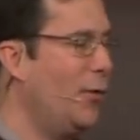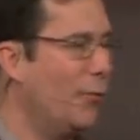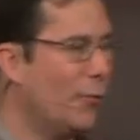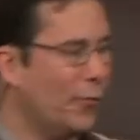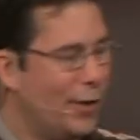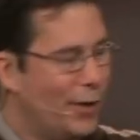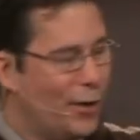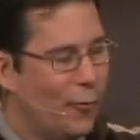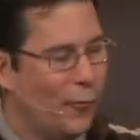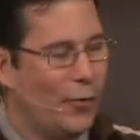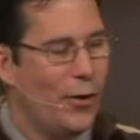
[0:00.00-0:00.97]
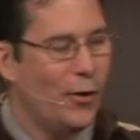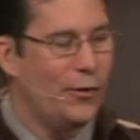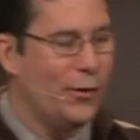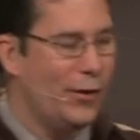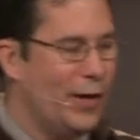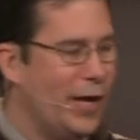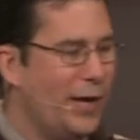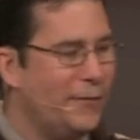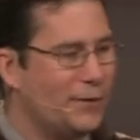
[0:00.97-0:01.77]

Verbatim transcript: over, over their adult life.